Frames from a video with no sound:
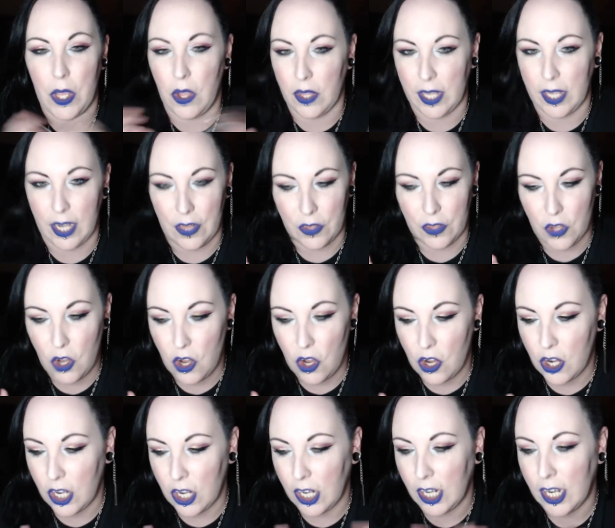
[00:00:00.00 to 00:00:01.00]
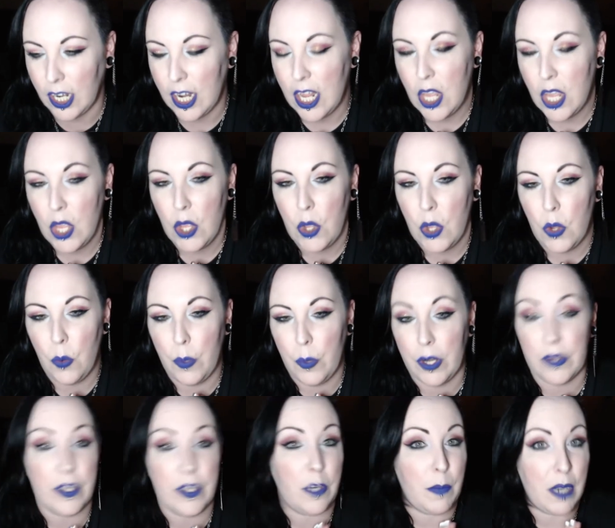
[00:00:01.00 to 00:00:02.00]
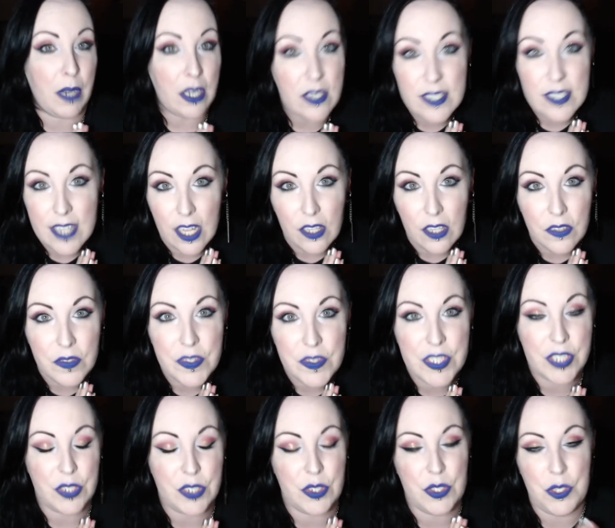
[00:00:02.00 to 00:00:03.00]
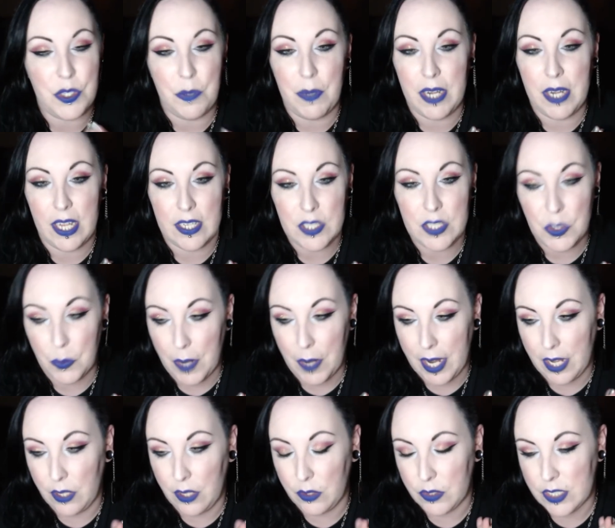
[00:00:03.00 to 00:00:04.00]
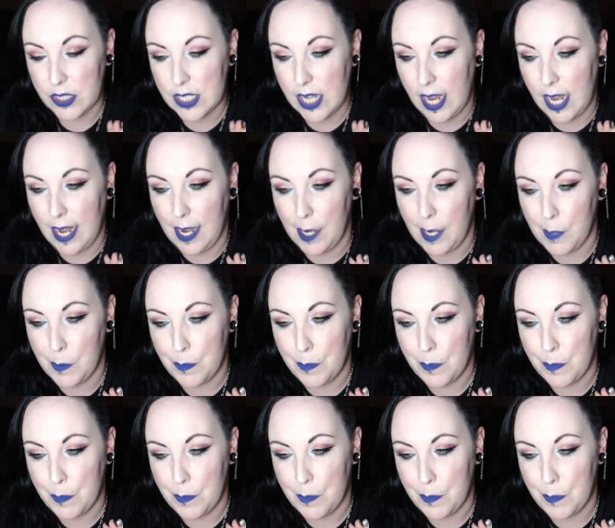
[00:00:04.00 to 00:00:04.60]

We all get out of the car. We are there by ourselves. There's nobody else around.